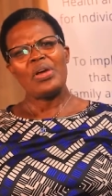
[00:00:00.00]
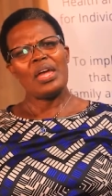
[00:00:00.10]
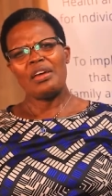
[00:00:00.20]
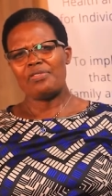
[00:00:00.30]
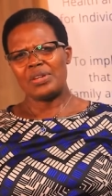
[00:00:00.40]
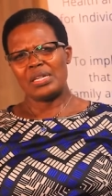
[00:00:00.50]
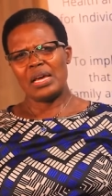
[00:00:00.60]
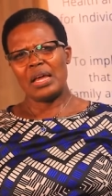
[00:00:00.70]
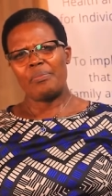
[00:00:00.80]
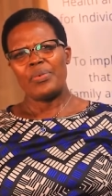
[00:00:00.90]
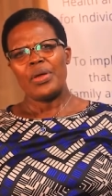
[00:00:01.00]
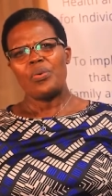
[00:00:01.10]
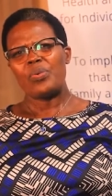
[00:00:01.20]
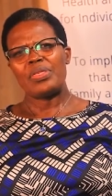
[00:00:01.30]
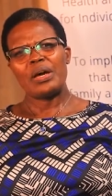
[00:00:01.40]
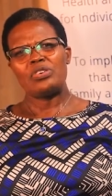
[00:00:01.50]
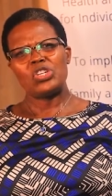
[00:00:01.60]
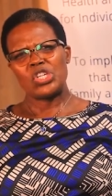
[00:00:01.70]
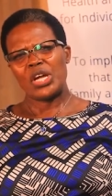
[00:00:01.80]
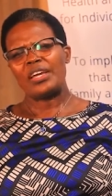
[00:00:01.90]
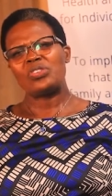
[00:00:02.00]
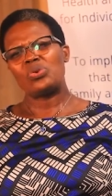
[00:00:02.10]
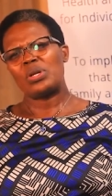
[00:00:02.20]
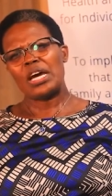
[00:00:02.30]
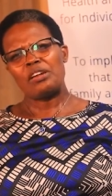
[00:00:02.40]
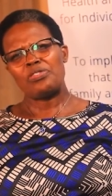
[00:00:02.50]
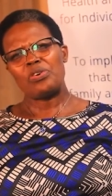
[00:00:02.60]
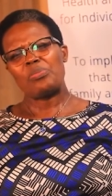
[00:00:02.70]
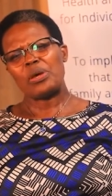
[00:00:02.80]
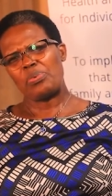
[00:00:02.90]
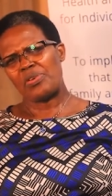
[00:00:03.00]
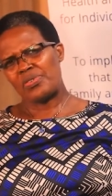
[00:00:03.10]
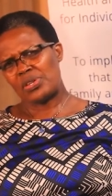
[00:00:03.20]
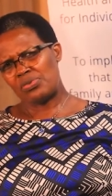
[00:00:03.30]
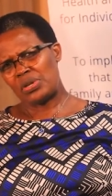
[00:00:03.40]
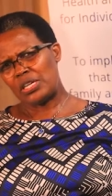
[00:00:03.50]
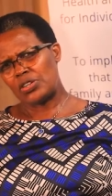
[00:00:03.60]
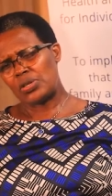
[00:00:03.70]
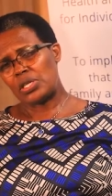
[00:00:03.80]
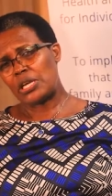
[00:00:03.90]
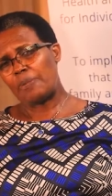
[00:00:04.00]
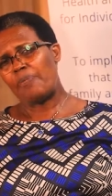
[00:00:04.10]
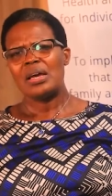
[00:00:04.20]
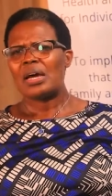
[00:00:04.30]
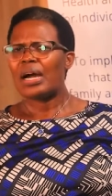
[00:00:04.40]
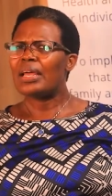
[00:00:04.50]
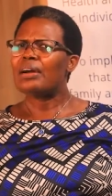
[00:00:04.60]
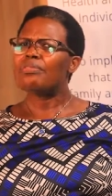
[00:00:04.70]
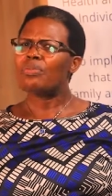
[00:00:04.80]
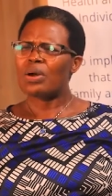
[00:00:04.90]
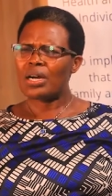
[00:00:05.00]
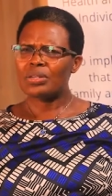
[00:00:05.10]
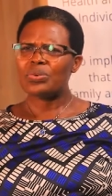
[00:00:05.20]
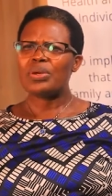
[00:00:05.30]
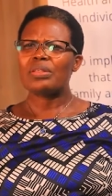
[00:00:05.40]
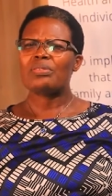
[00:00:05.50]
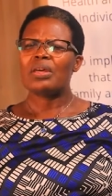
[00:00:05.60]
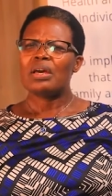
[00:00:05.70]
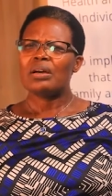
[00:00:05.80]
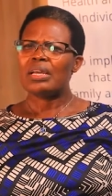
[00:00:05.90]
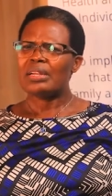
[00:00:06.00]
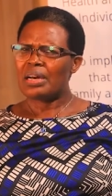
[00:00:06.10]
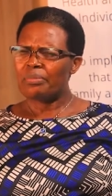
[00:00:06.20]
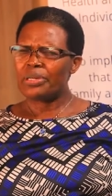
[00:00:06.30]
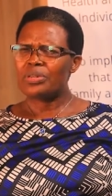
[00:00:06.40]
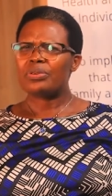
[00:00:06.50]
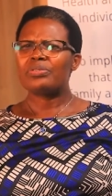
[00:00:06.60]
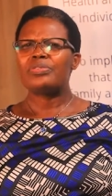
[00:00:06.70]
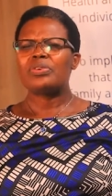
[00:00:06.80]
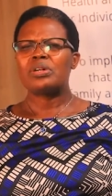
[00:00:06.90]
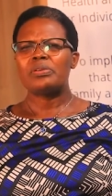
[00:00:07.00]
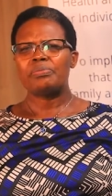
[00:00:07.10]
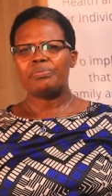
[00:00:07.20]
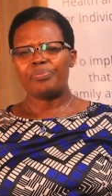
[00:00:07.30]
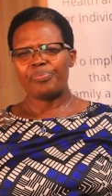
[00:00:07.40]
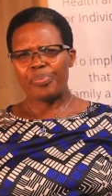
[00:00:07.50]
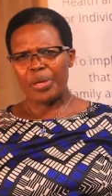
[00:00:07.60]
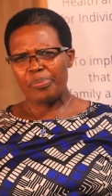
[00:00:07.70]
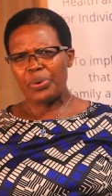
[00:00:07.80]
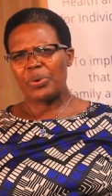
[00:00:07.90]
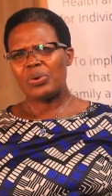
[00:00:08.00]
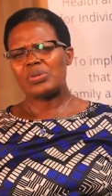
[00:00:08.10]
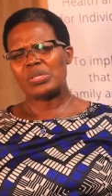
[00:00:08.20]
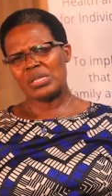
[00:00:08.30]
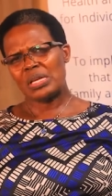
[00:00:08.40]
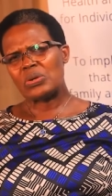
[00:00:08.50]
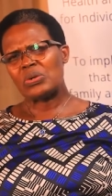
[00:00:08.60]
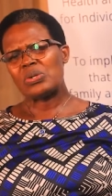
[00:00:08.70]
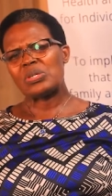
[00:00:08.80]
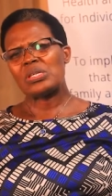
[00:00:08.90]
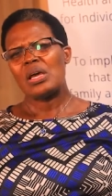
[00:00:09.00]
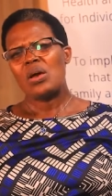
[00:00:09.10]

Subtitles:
every time without trying to learn from the previous relationship. I have worked with a number of people, singles,